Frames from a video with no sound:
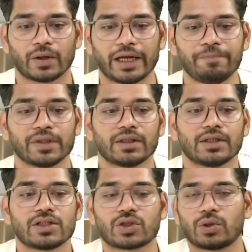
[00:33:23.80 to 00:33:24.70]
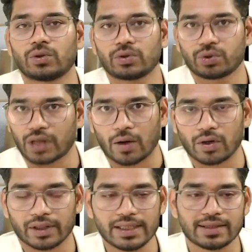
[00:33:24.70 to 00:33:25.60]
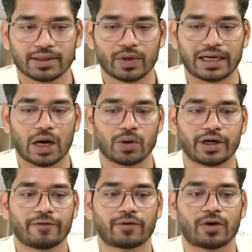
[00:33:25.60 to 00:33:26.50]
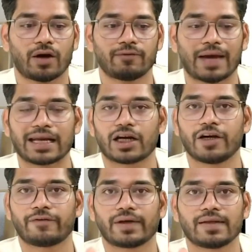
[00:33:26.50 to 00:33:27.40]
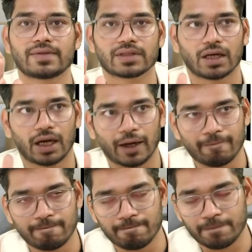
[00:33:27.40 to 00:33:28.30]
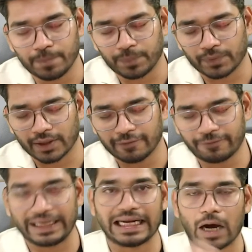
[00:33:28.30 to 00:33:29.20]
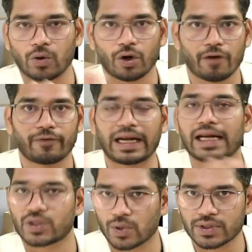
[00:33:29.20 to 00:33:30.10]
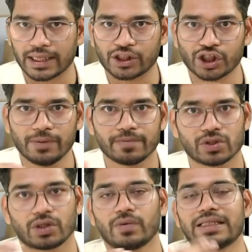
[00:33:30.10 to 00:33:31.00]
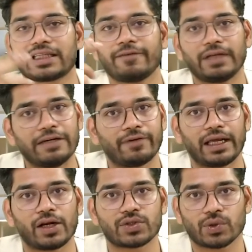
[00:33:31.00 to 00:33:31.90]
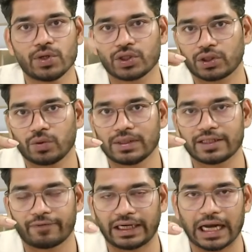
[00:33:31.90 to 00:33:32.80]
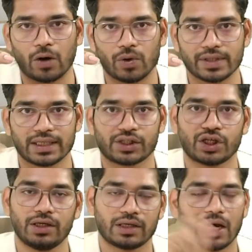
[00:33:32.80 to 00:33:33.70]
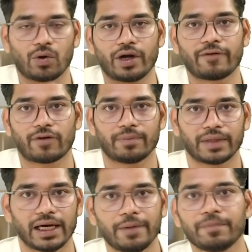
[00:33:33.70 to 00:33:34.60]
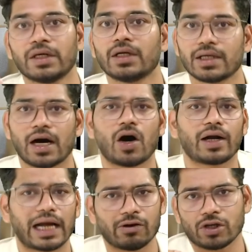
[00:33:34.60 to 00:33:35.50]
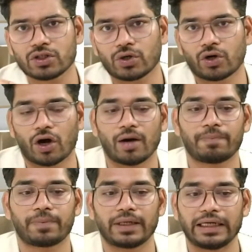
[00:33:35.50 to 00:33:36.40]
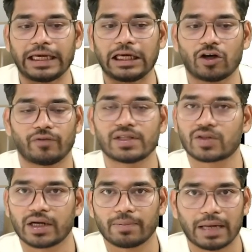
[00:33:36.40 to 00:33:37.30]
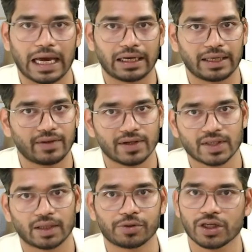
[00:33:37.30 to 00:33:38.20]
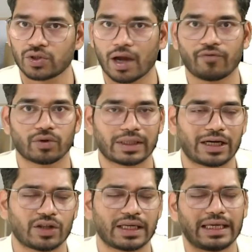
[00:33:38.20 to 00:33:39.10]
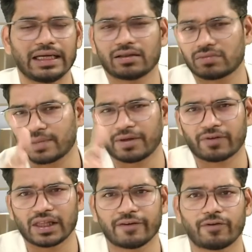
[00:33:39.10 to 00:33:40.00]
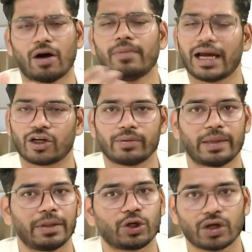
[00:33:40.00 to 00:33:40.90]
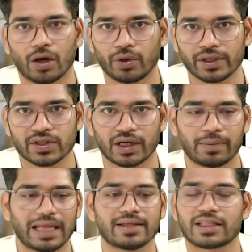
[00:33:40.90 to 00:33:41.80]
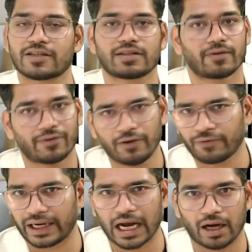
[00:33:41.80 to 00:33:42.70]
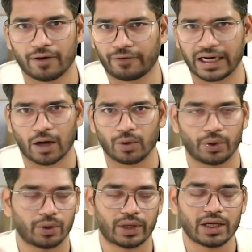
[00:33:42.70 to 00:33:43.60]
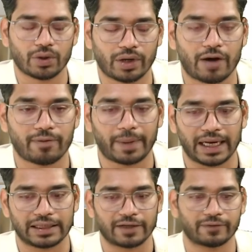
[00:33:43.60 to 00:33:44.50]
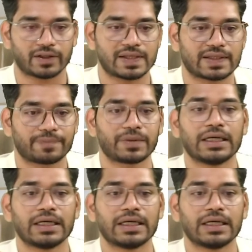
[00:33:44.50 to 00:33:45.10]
Okay. So to download this, you can download it from Falcon Defense free download or free resource section. So you will see in free resource, you will see free download section, download it from there. Or I will also drop link of the study plan in the description. So you have to click on the link, simply fill the form, and you will be able to download the study plan. This is for free download. Okay, you don't have to pay anything for this.